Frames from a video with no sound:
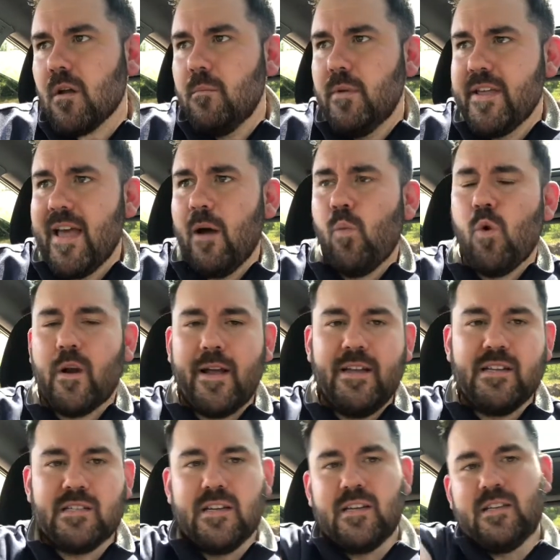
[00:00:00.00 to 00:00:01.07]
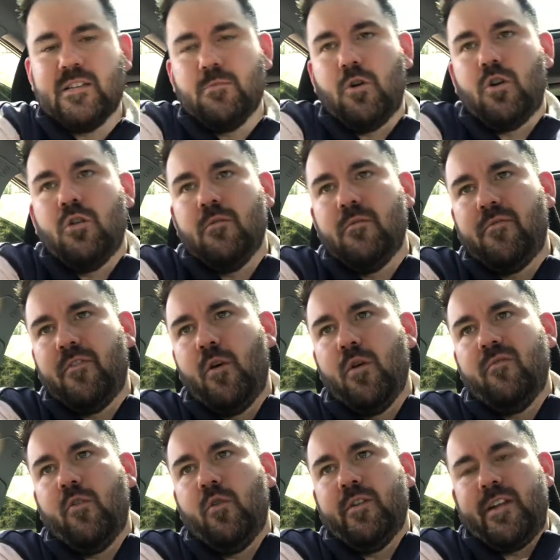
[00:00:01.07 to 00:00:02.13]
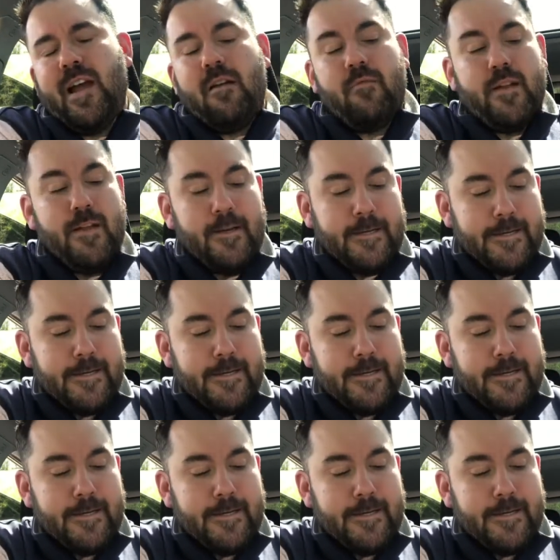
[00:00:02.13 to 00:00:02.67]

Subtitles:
But yeah, 186 is my current 5-iron carry.